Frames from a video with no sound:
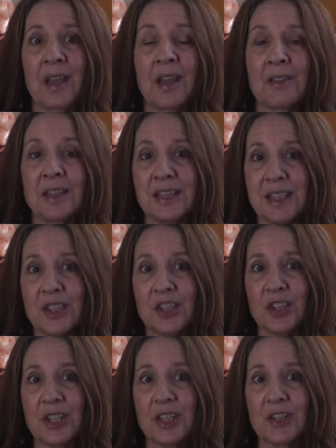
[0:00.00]
The
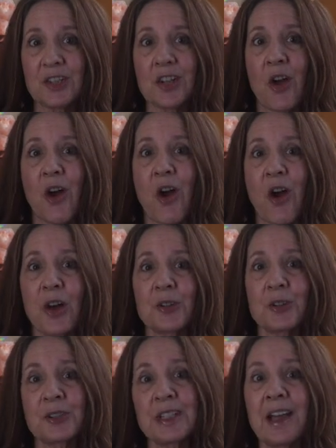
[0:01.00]
teachings
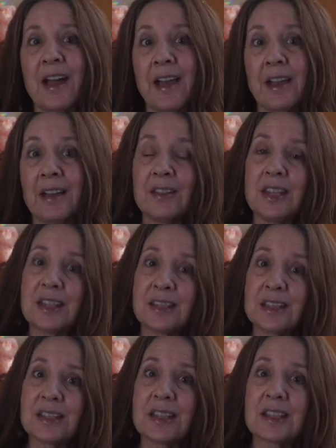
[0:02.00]
also denied the
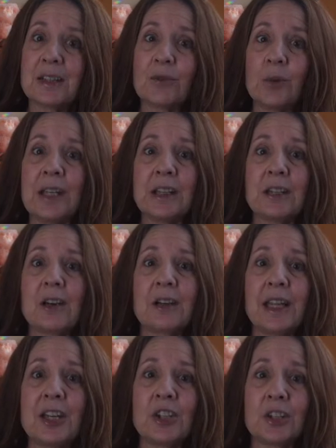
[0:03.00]
existence of
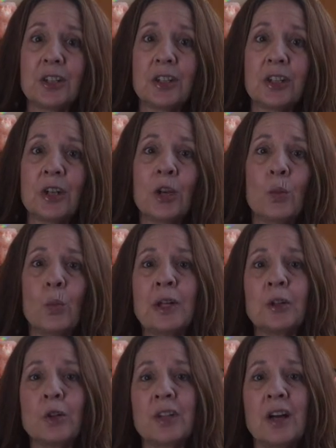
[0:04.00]
reincarnation.
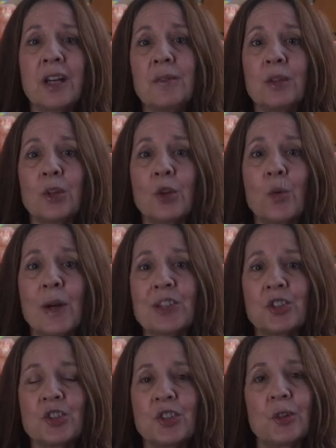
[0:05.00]
One could not even
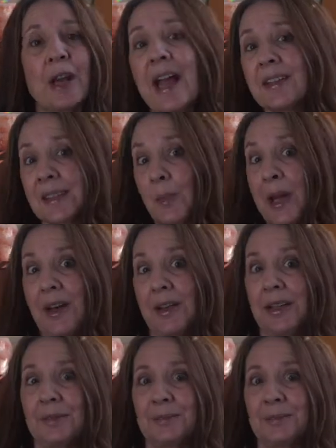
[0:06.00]
question or ask about it.